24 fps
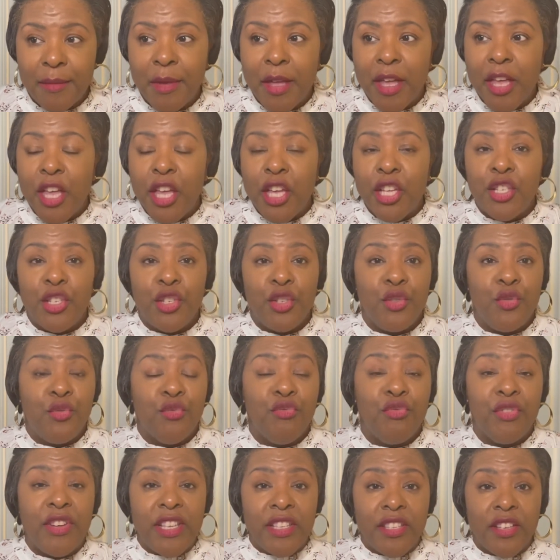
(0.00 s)
to
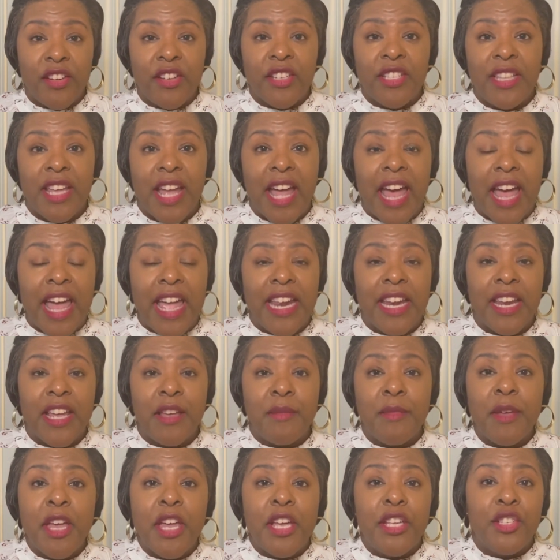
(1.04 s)
research the item,
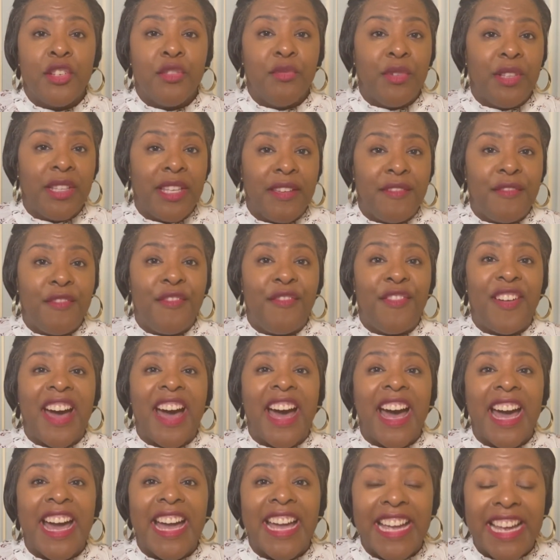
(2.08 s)
to really
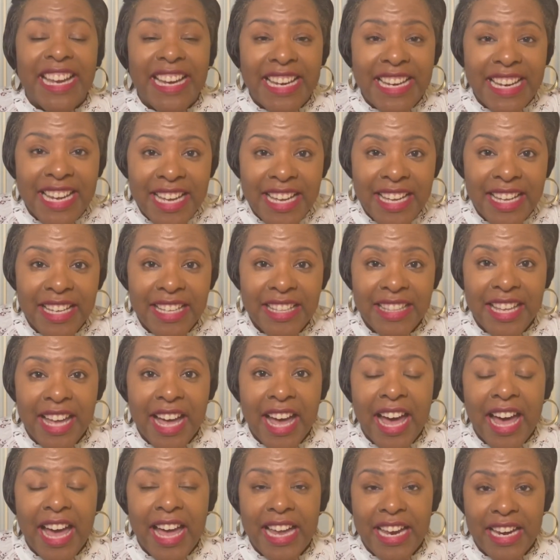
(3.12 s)
find the
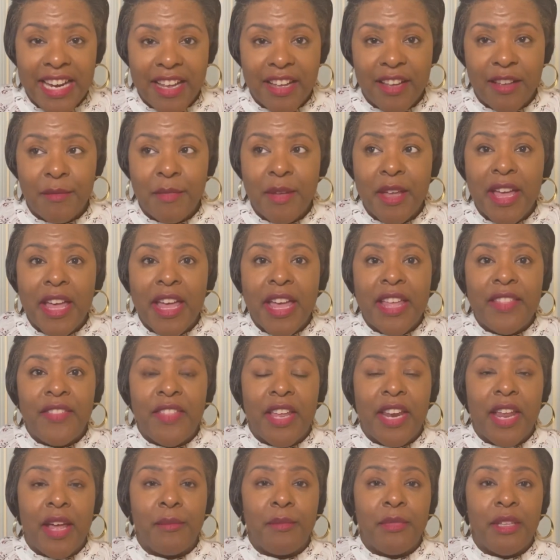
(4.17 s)
item that
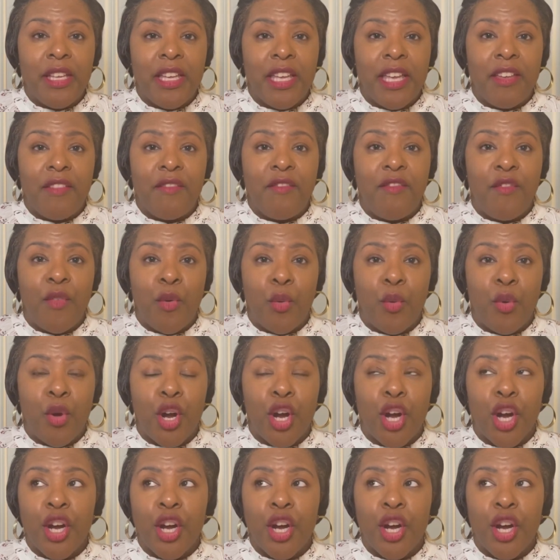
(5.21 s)
I'm looking for?